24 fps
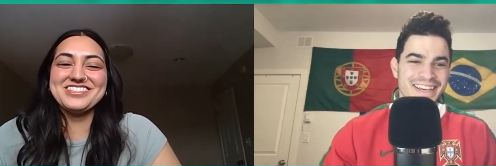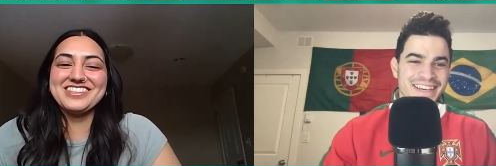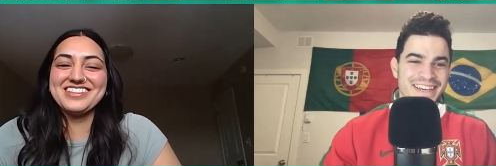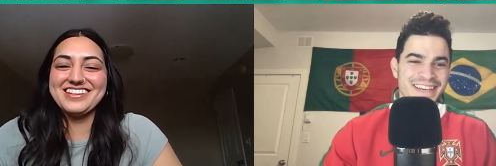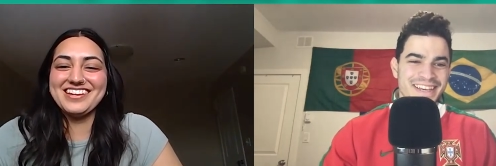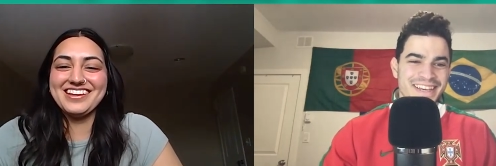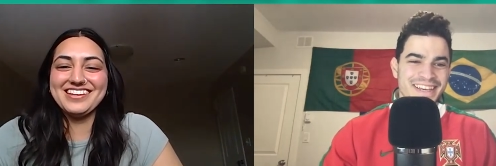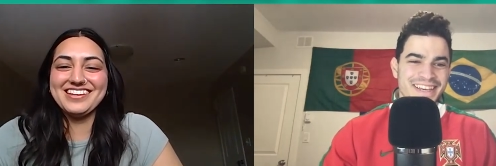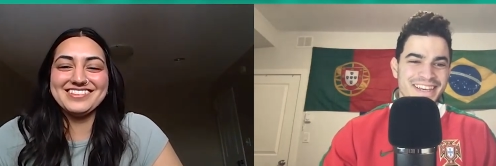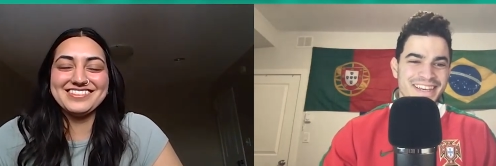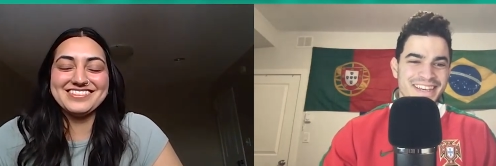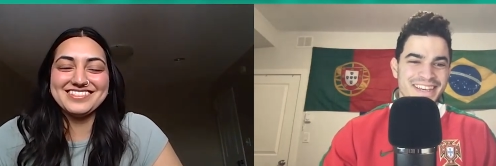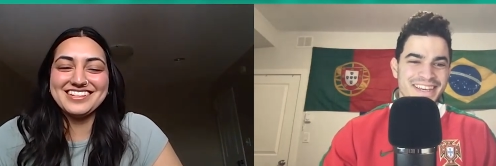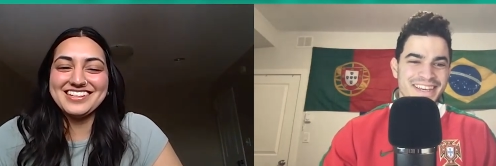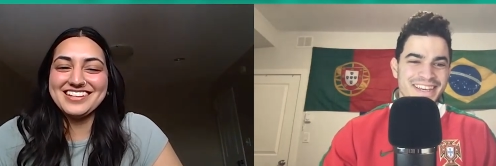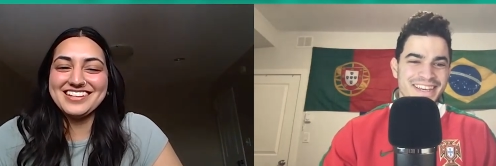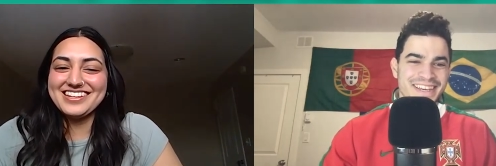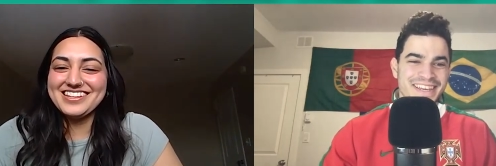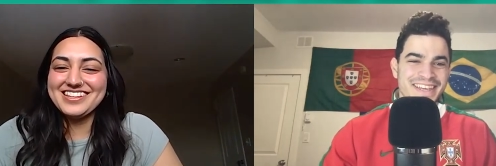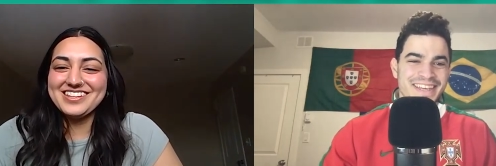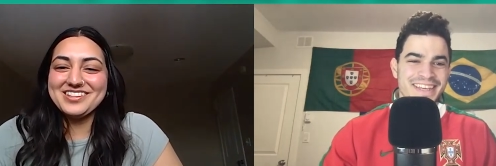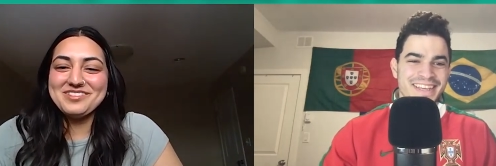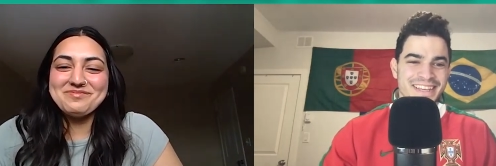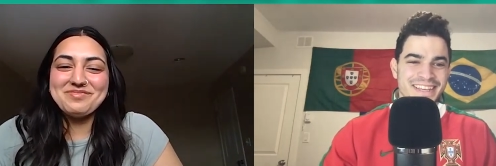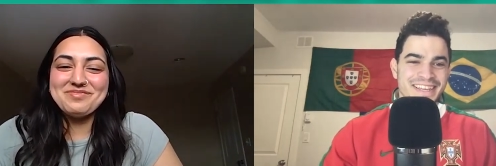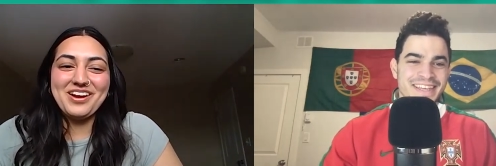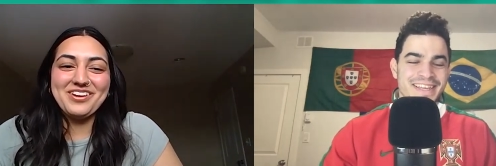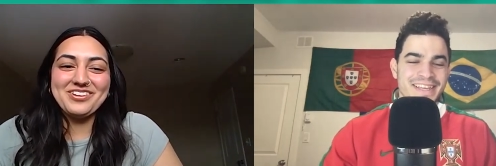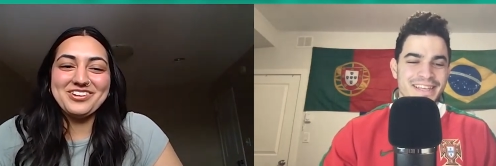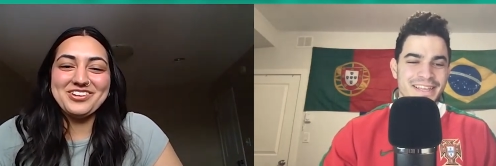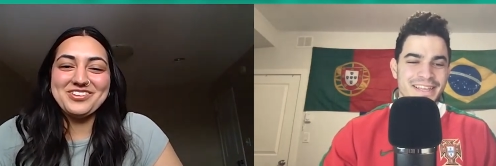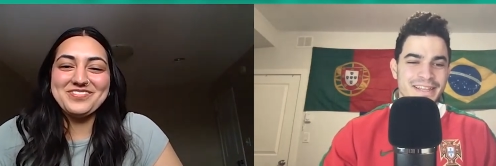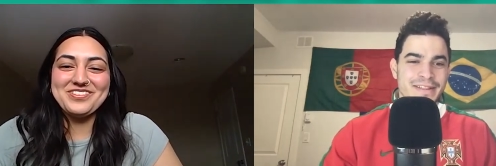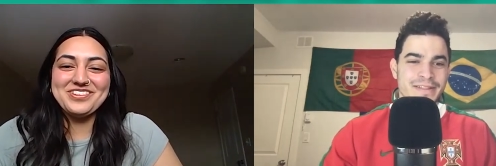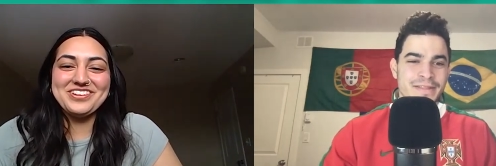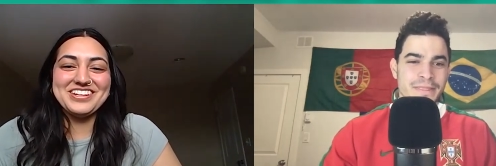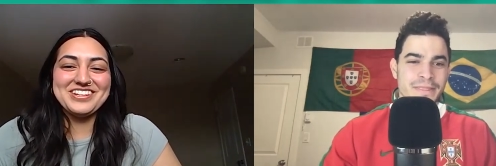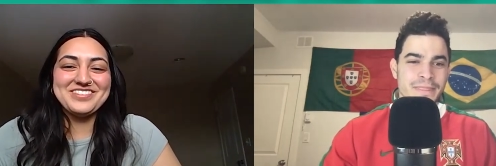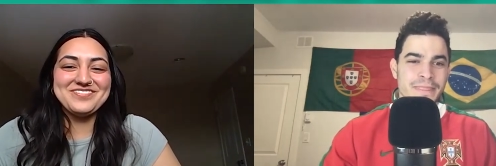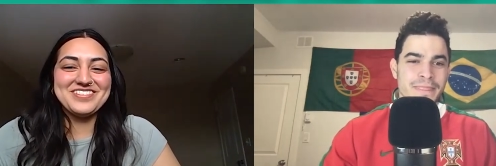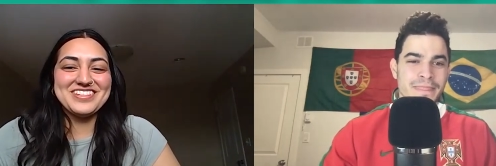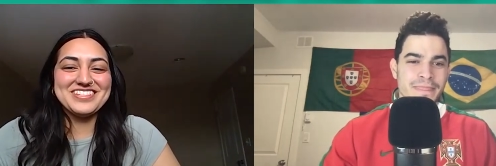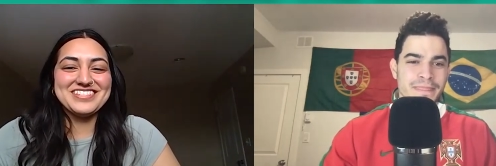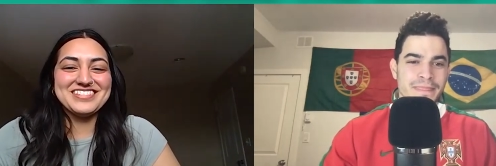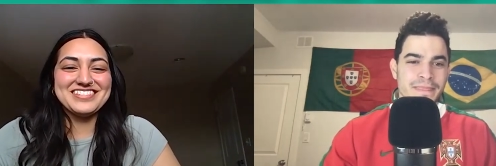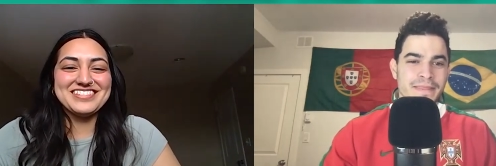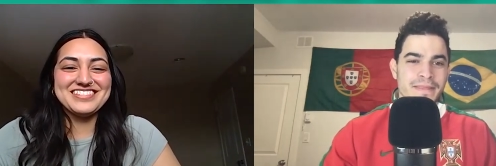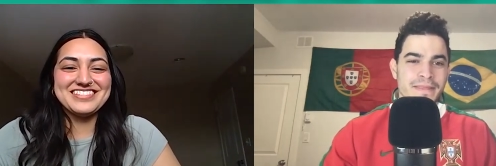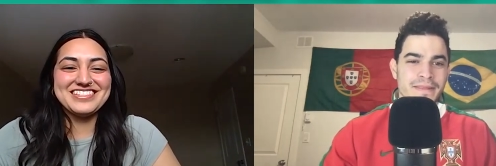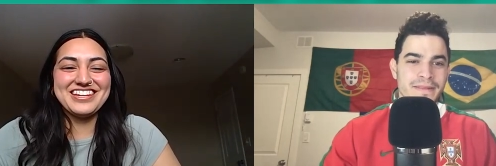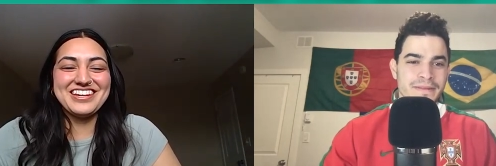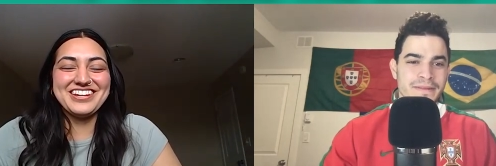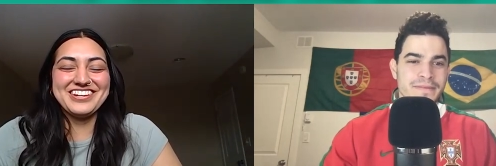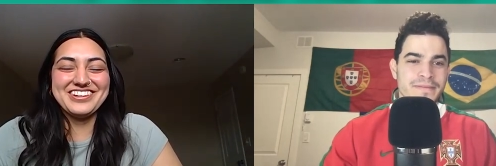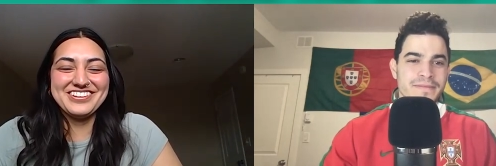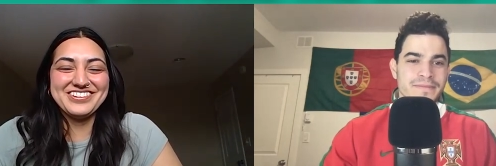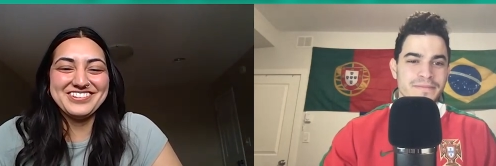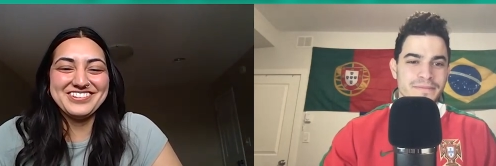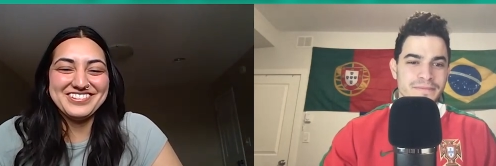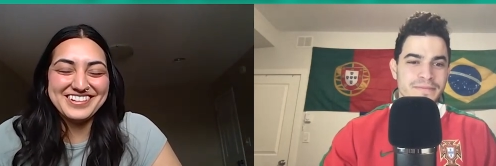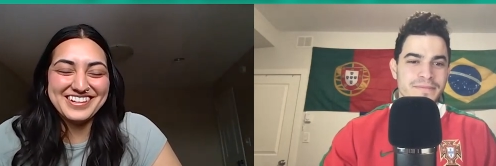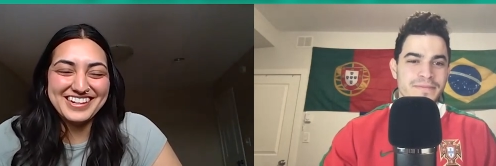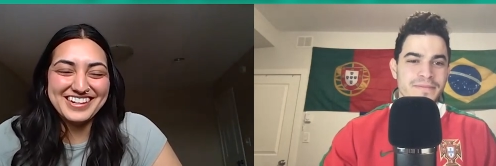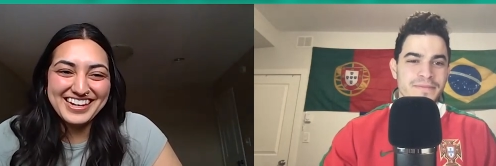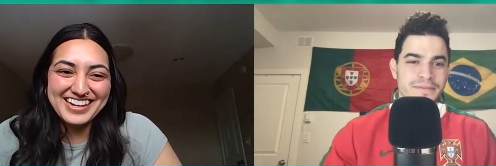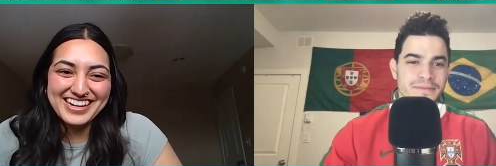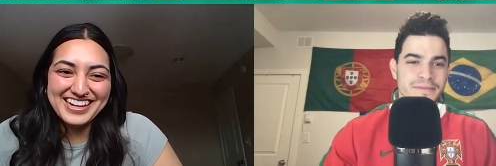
Speaker 1: like brown community misses you.